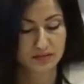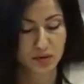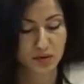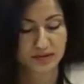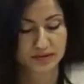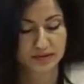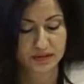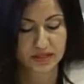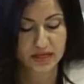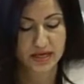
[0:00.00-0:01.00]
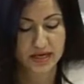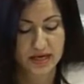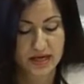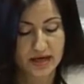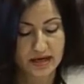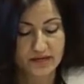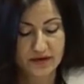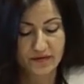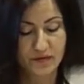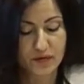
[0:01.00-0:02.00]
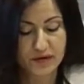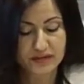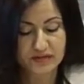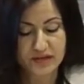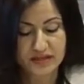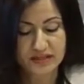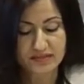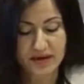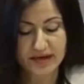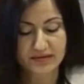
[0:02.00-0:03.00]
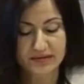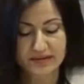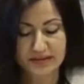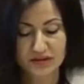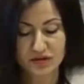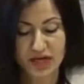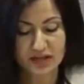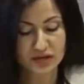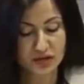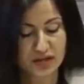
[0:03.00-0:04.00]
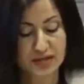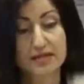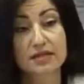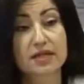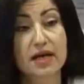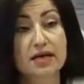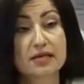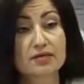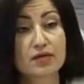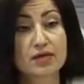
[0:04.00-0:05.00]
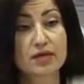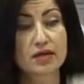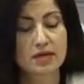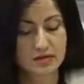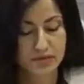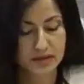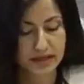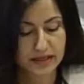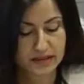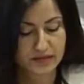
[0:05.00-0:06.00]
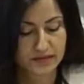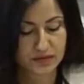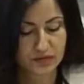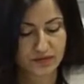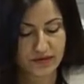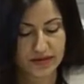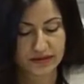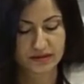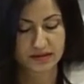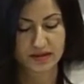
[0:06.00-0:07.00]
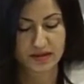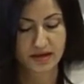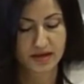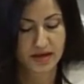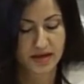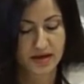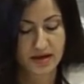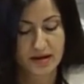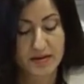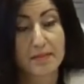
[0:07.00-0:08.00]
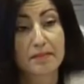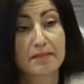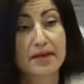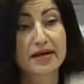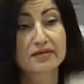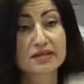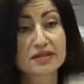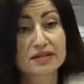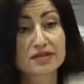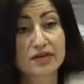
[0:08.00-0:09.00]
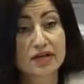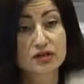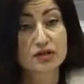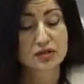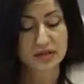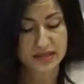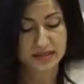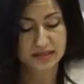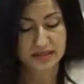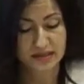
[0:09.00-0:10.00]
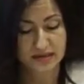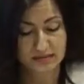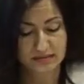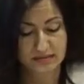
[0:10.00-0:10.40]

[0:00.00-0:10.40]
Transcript: employment. Therefore, integrating migrants is a challenging exercise for the EU collectively to face. Migrant integration is